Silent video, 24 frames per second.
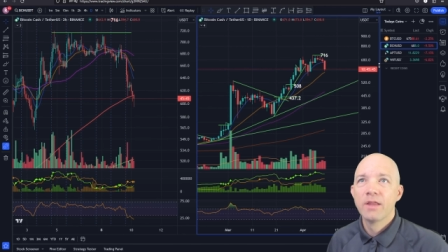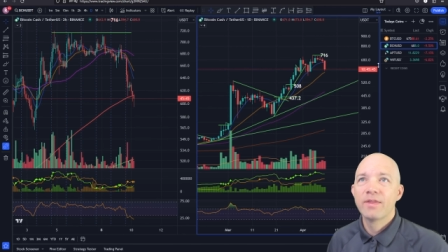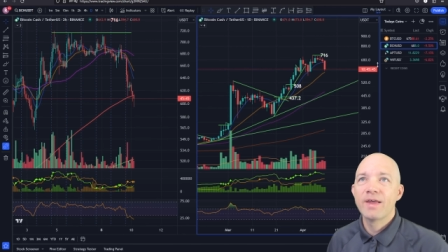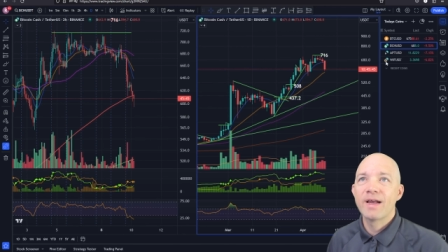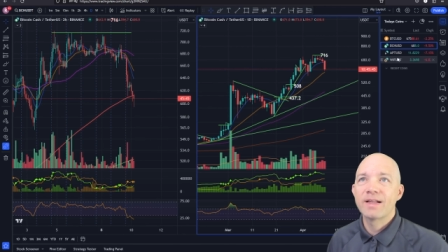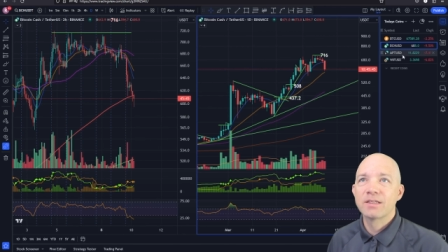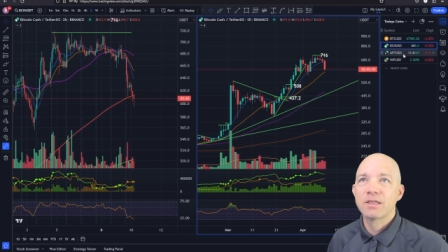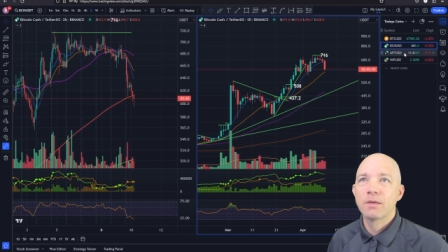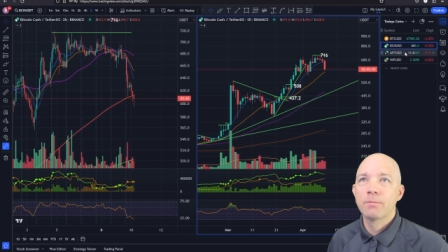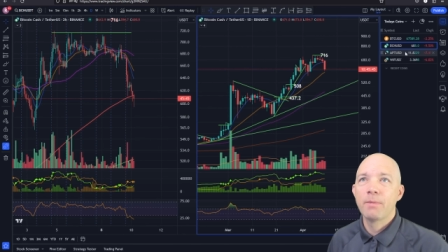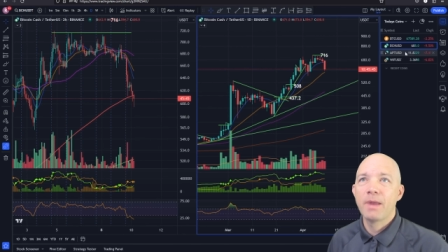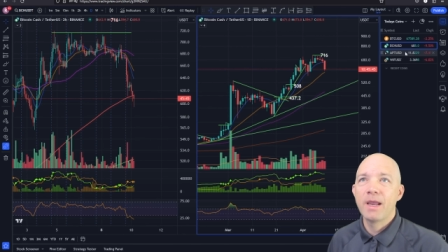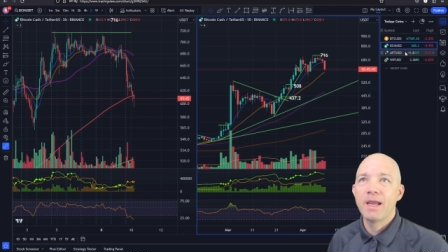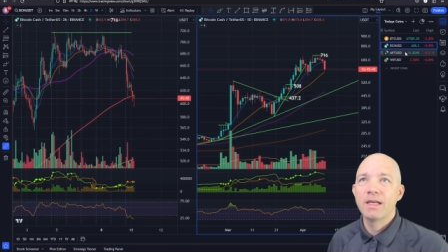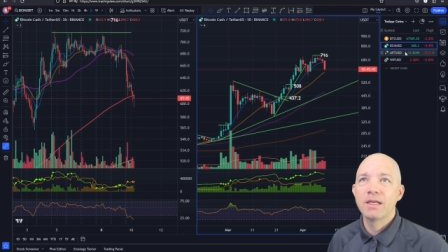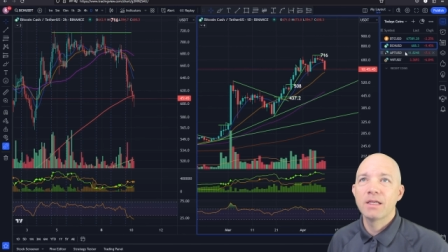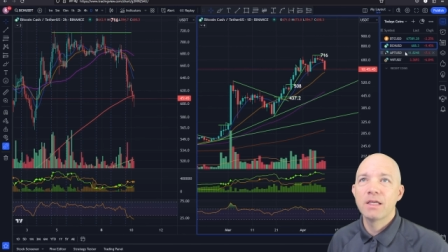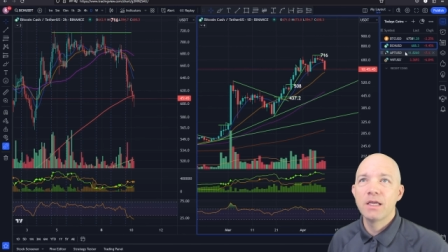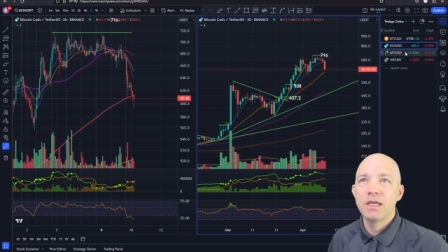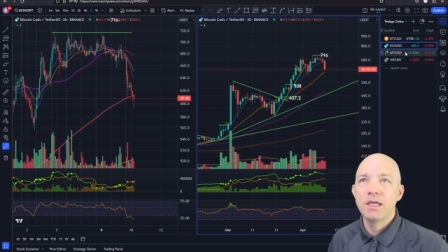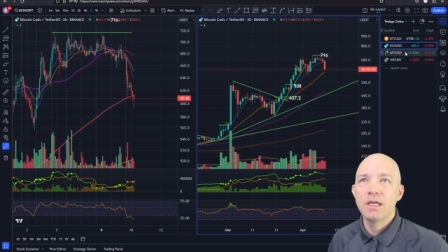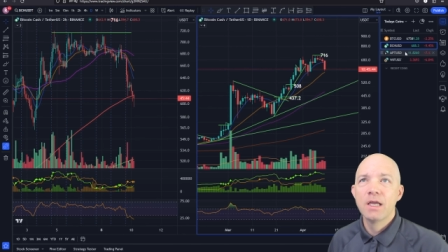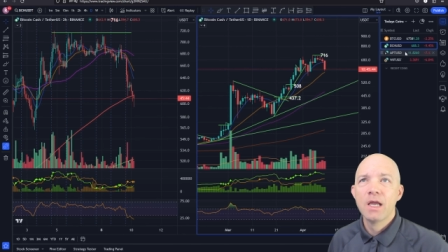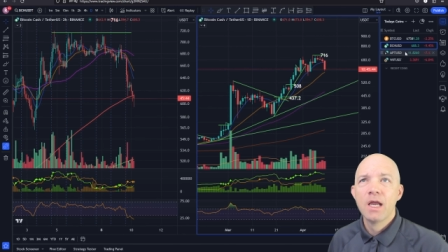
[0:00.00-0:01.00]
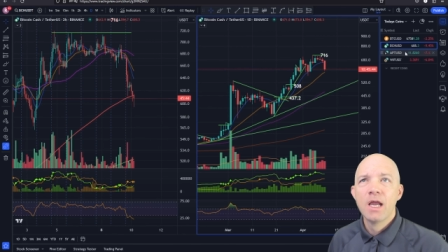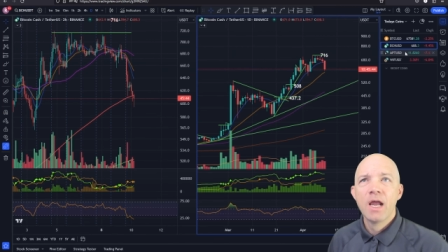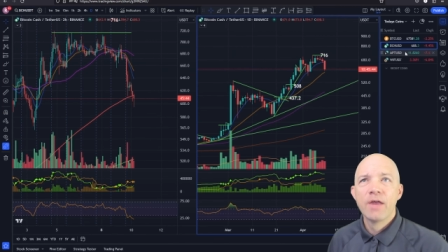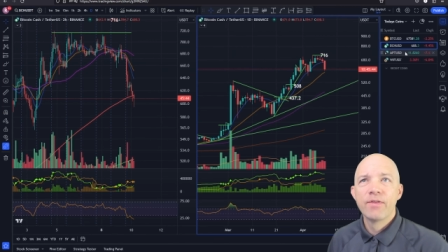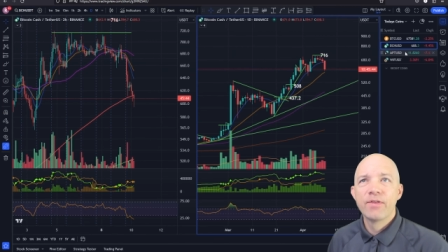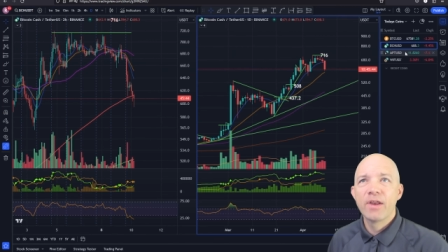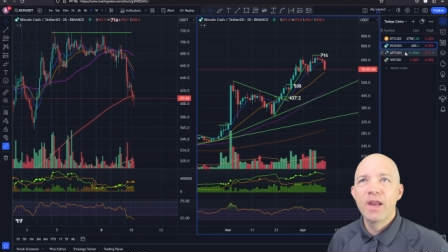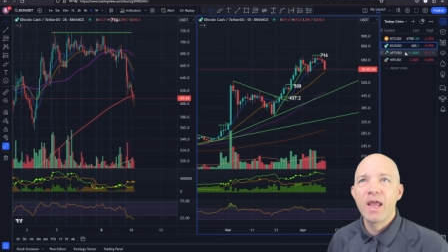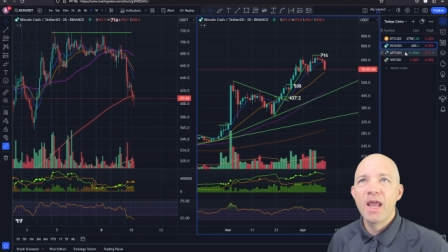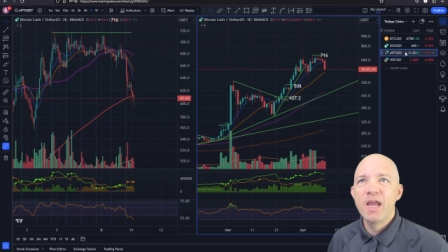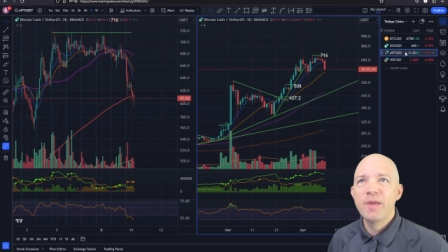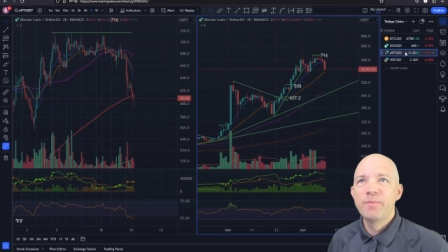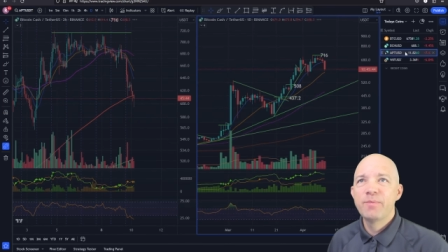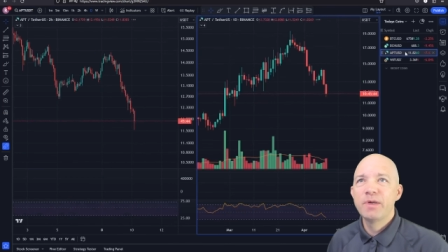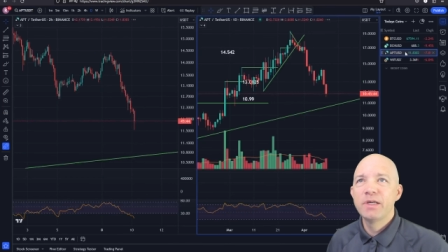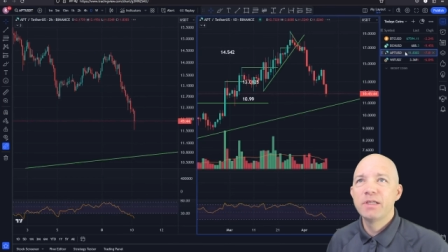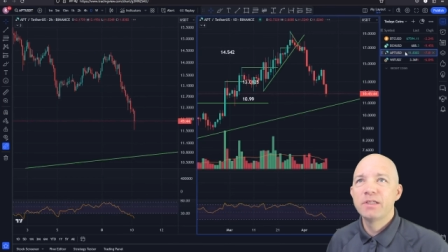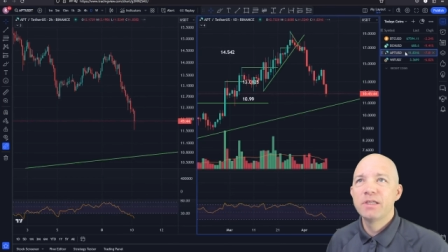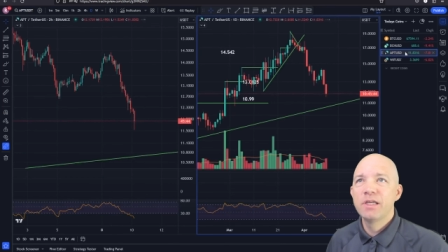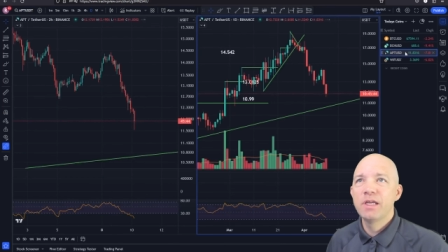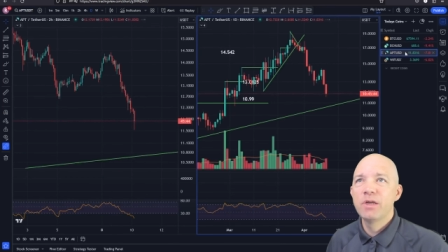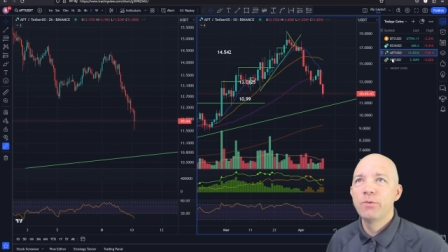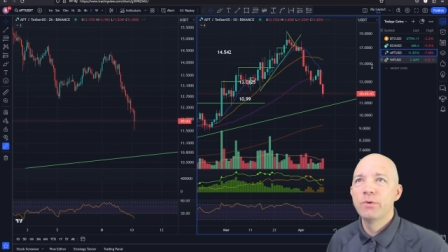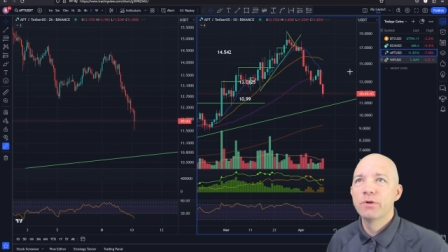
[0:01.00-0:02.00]
That's a main key. And then
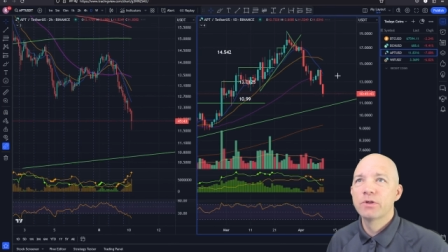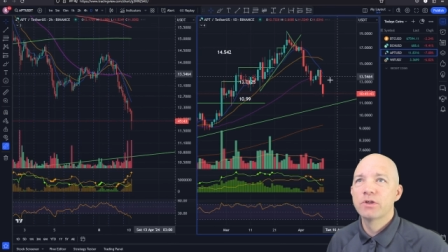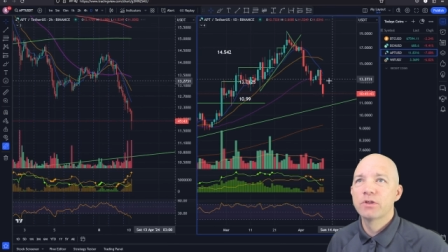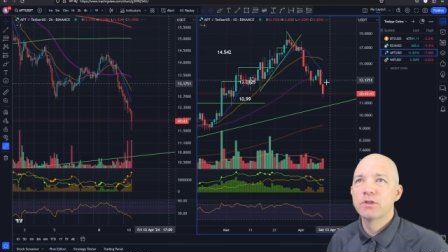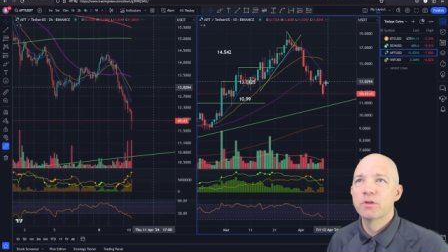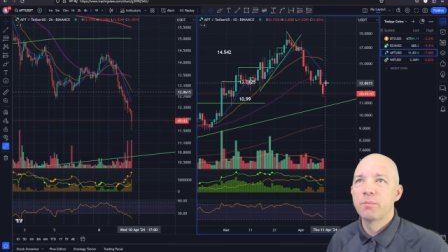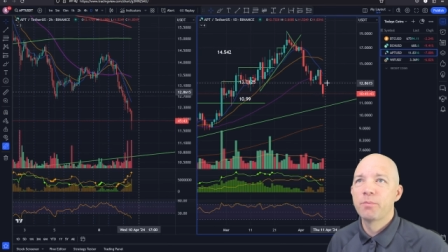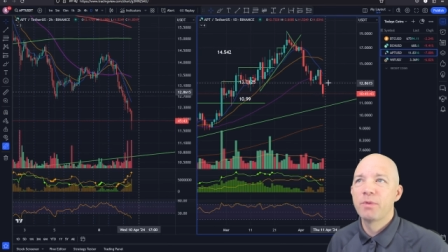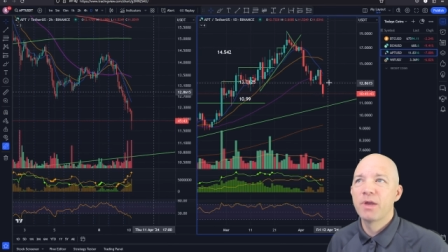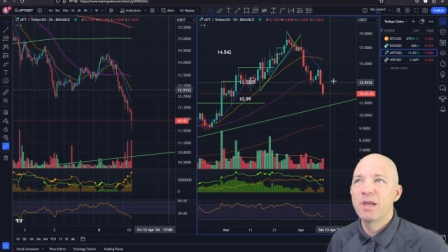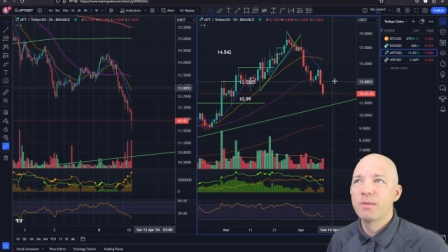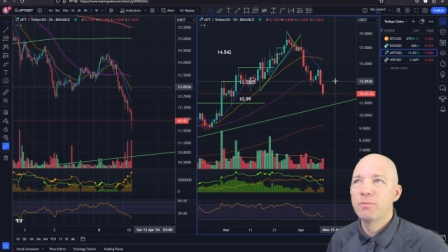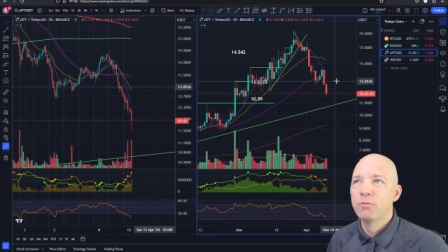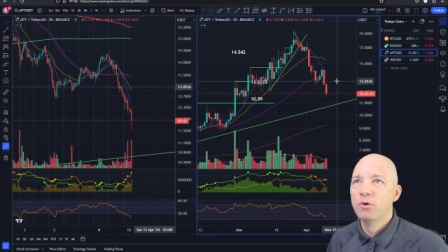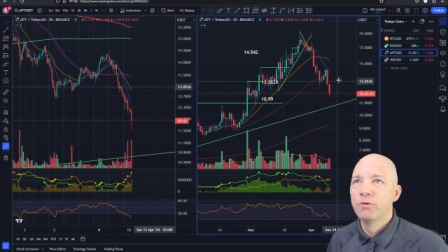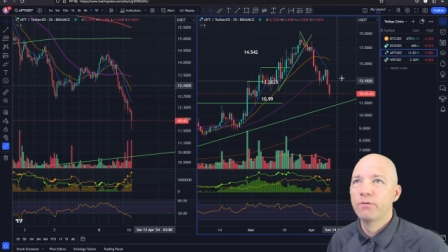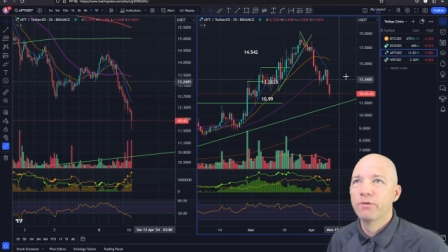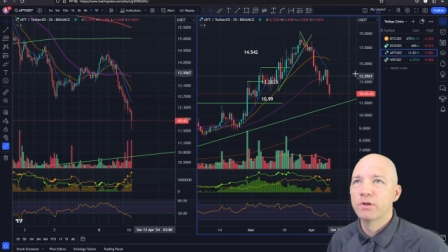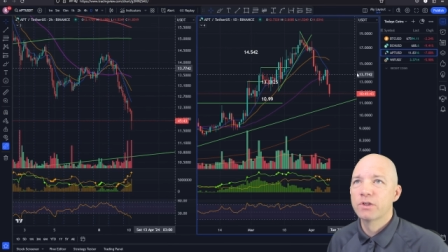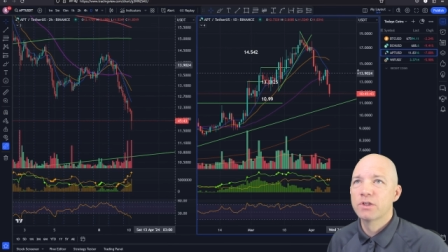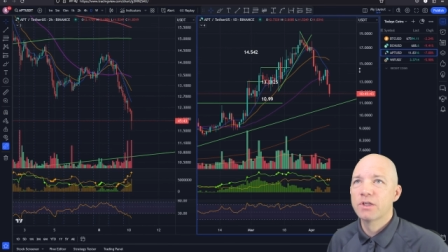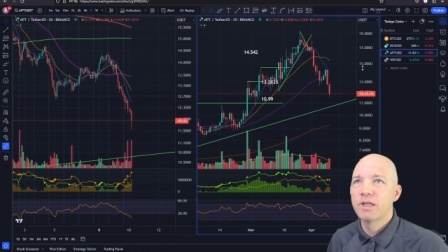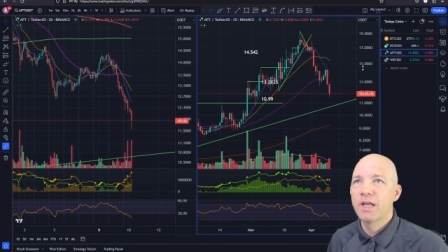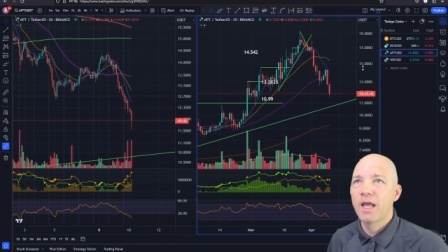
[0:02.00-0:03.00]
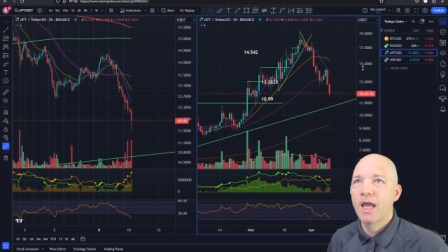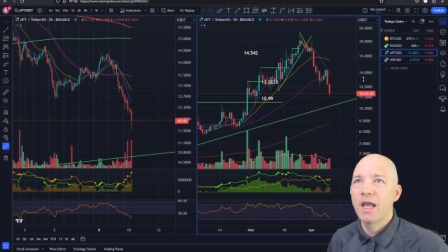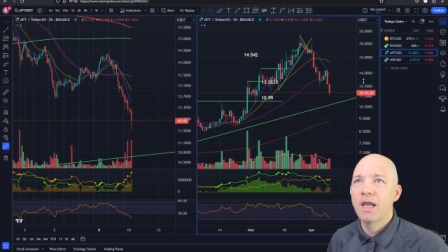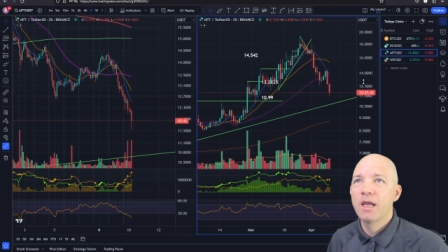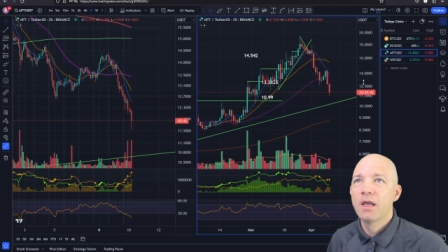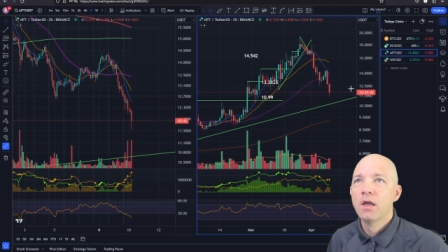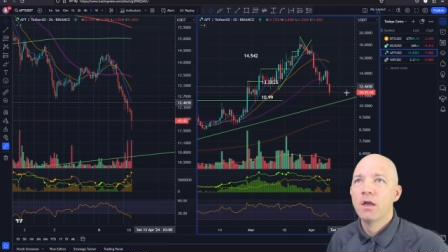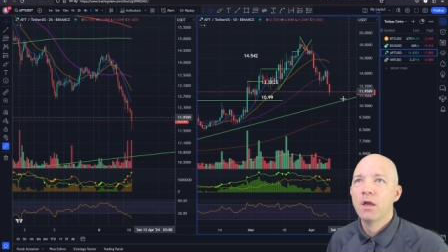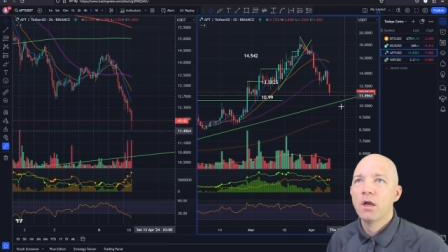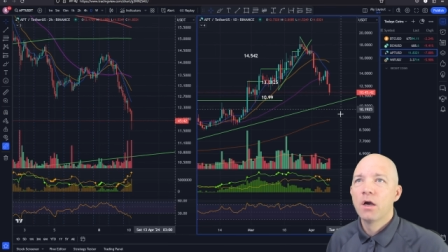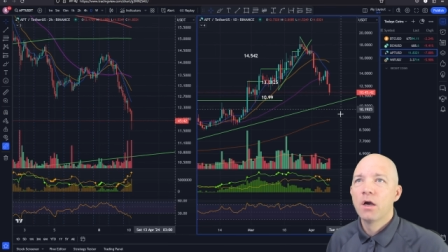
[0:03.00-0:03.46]
APT, which is a big mover today,